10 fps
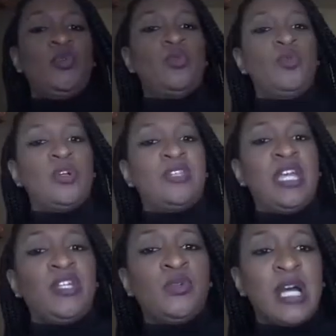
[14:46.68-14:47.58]
or
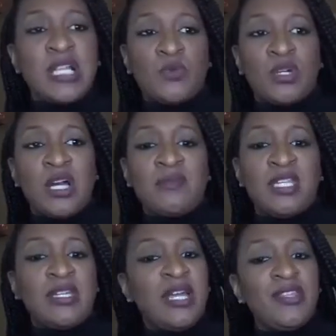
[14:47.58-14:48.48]
that you guys will come
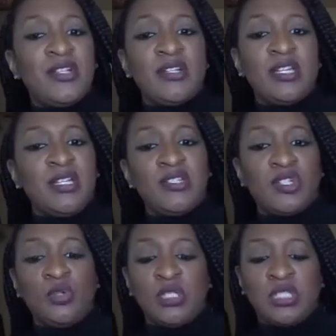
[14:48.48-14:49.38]
together and
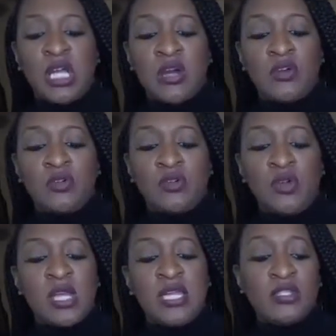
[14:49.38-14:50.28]
show the child,
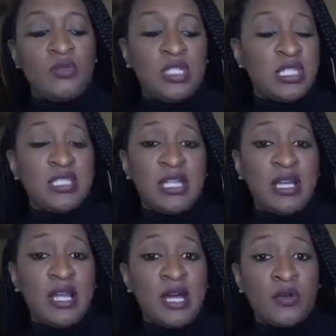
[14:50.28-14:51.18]
okay, so this is not
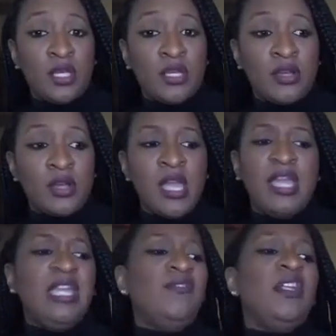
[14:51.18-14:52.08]
allowed here.
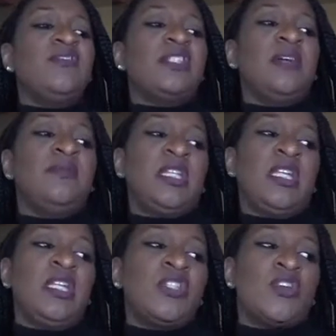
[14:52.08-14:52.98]
Even if some
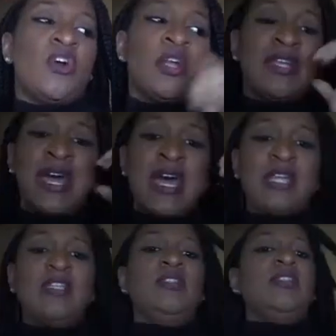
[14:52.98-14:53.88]
things are
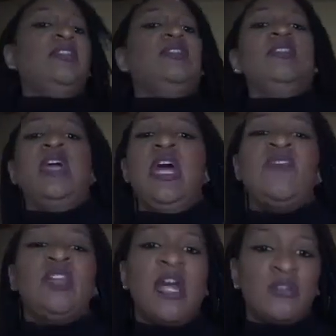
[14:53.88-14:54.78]
not,
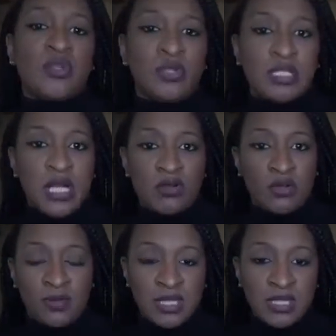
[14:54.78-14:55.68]
every household is not going
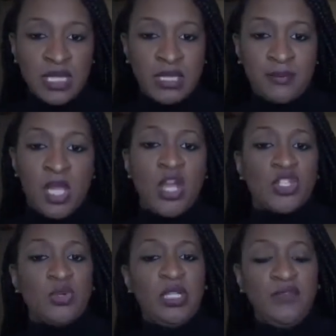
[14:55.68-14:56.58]
to be the same.
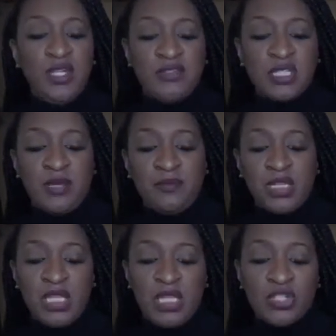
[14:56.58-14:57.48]
So even if some
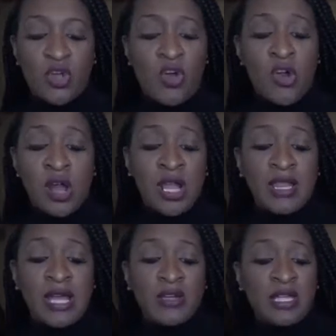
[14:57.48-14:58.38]
things are
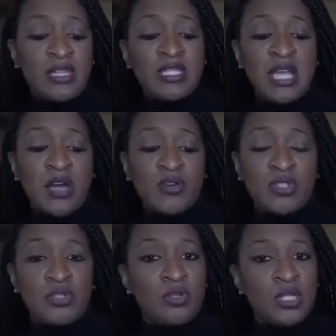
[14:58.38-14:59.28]
allowed at this house,
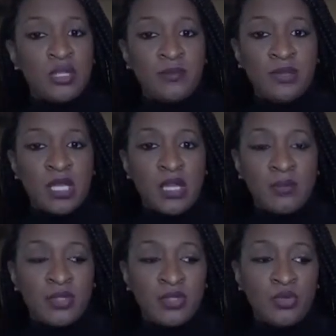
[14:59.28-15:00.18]
they're
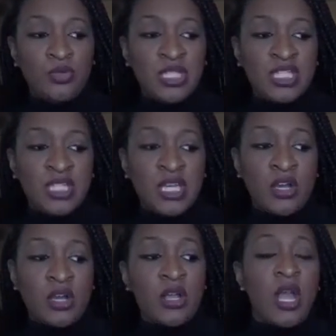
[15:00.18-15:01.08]
able to do this
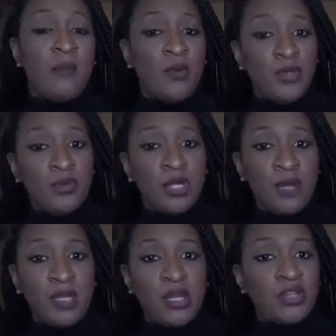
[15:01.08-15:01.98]
there, but when you
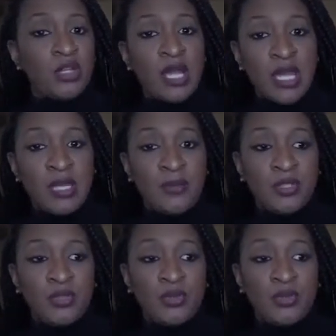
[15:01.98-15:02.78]
come here, you're not able to do